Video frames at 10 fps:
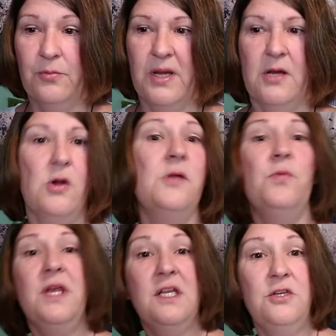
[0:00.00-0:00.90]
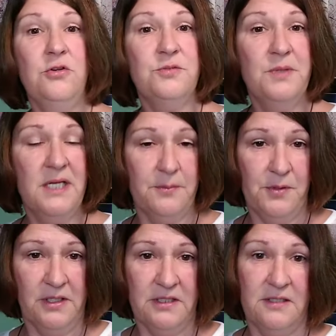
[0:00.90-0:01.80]
And we can use
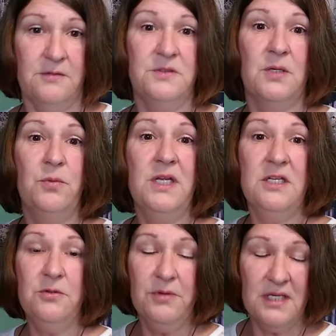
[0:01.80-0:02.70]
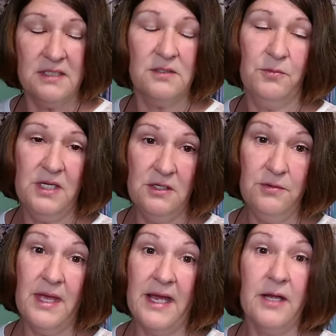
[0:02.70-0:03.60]
manipulatives, and we can do this, and we can do that,
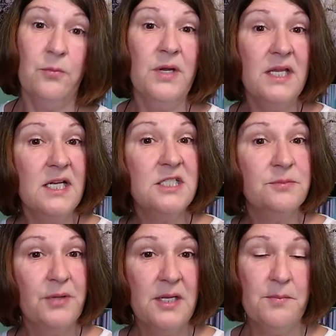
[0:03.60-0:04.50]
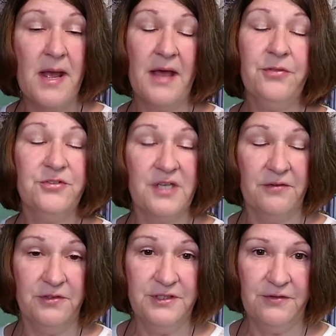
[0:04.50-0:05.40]
and we can explain math several
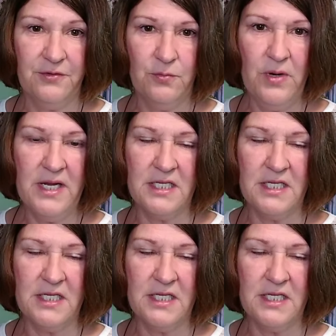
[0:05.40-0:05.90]
different ways.